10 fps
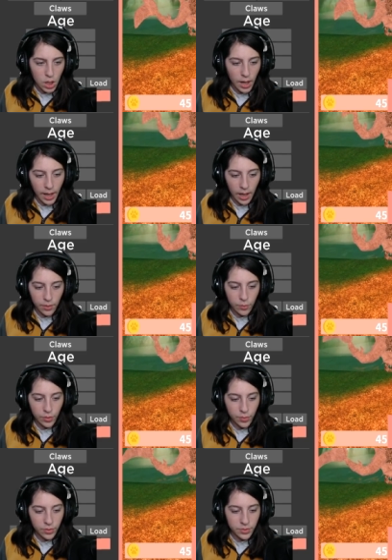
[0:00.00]
I had
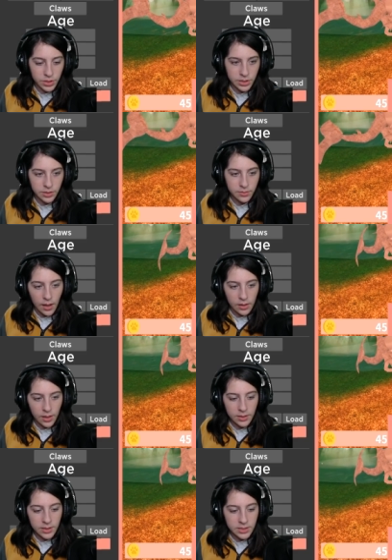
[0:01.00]
one. Where was it? I
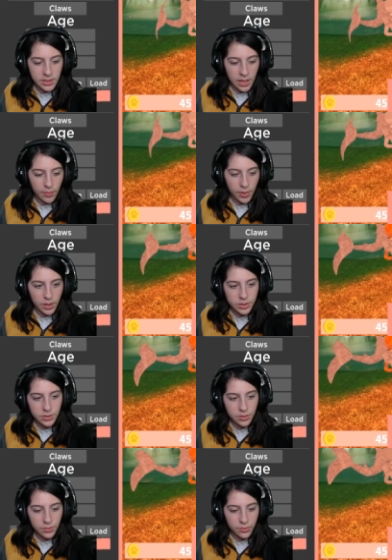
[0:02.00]
like the sand, but I
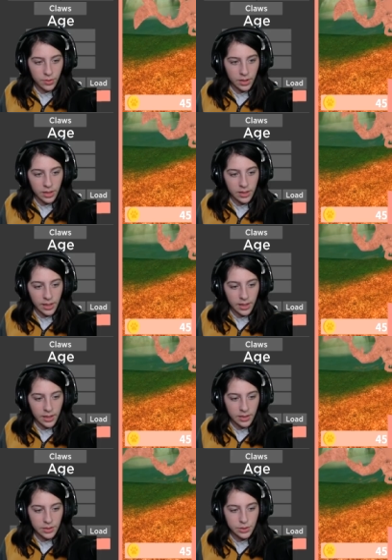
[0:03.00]
also don't really like
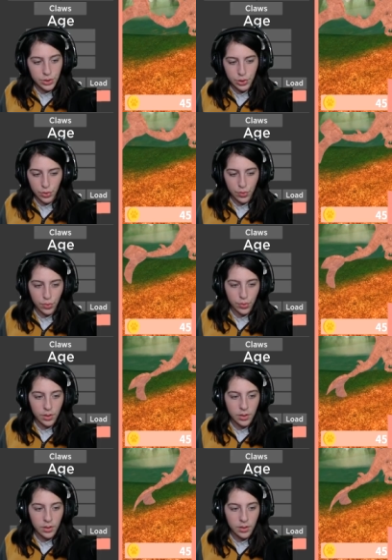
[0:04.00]
it. So